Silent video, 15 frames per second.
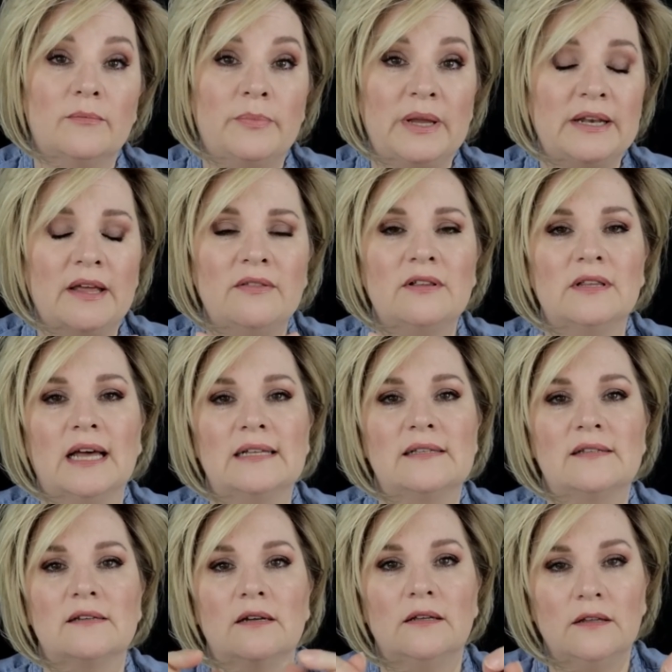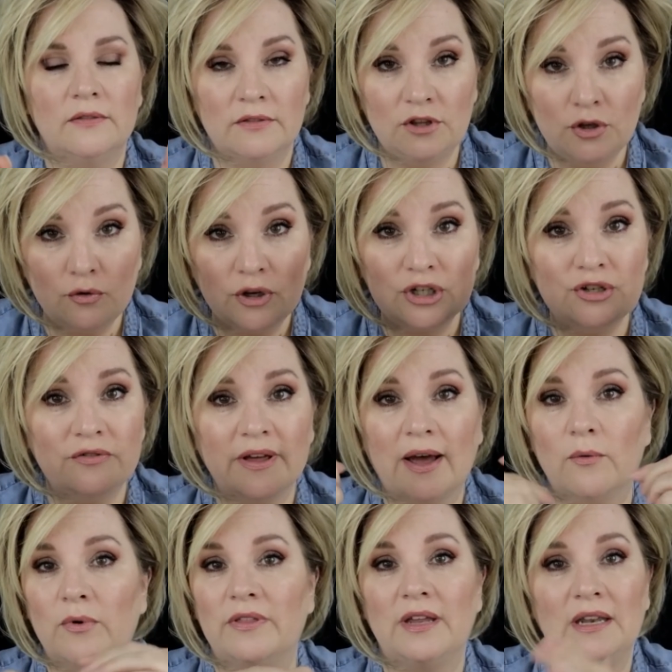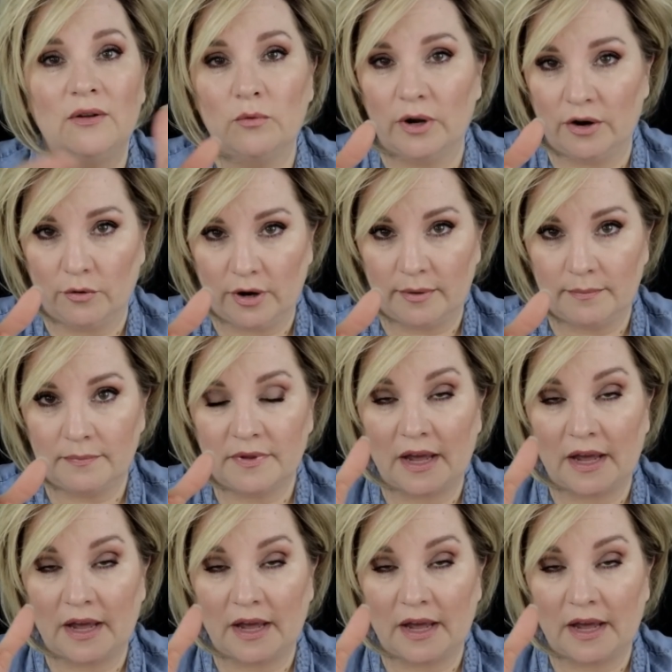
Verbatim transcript: But nonetheless, you can do that with any wig grip